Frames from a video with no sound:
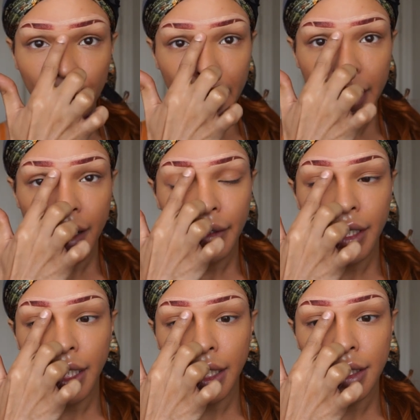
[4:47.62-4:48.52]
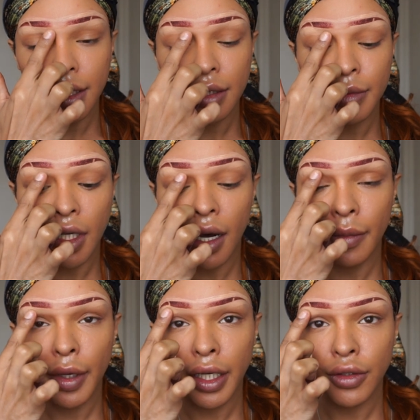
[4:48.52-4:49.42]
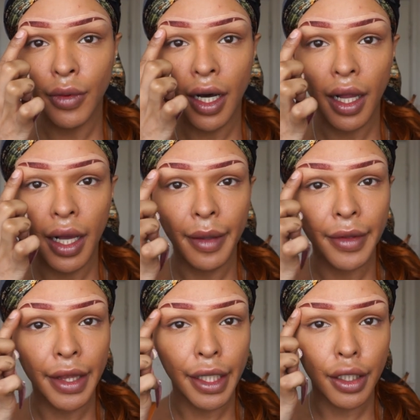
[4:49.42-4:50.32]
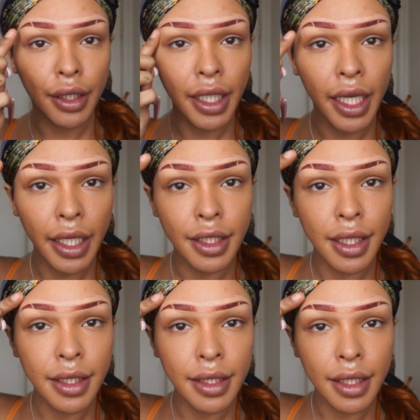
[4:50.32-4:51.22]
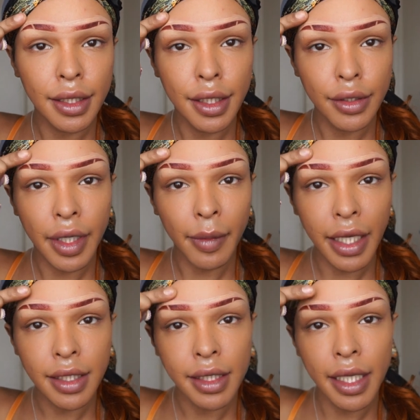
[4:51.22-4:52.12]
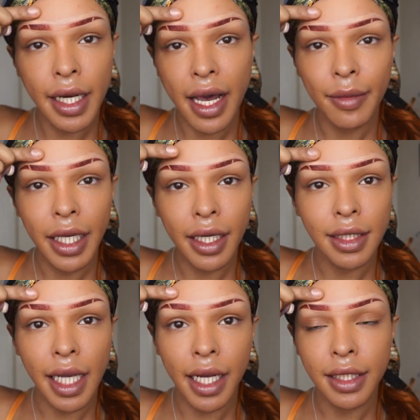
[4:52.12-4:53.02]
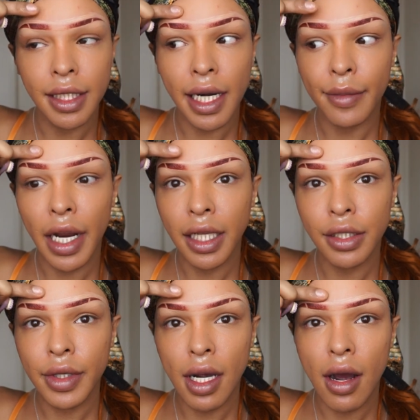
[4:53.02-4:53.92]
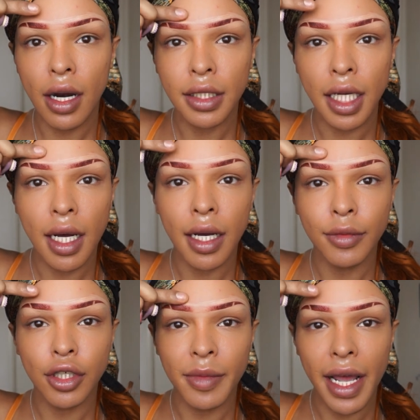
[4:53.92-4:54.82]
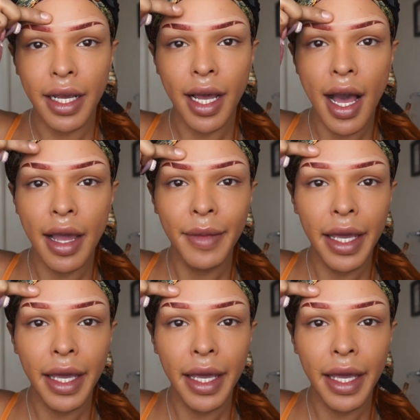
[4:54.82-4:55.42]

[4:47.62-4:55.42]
But now we can get into some topics while I'm literally just doing my skin now, because like I said, I'm not doing a harsh dramatic eye